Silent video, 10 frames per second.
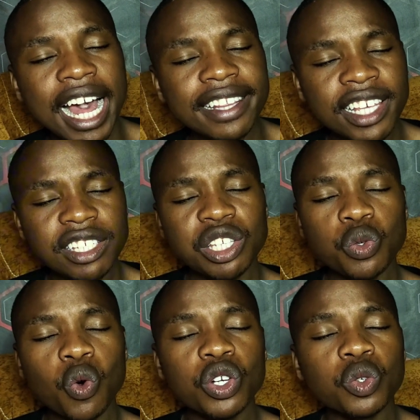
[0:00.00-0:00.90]
This
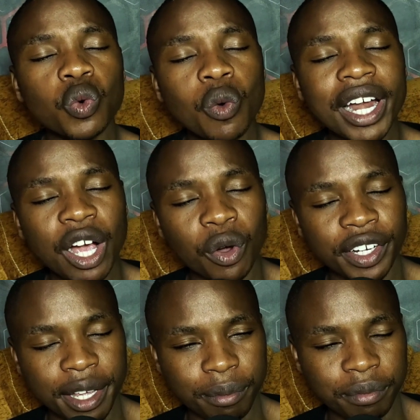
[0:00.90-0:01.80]
is what we want to
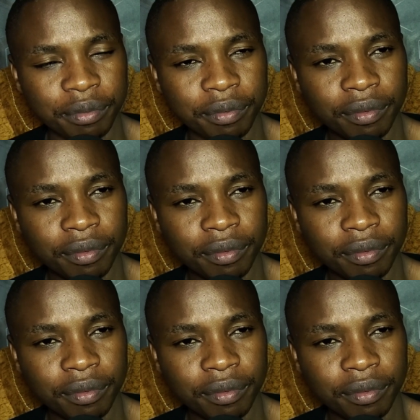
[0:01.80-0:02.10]
condemn.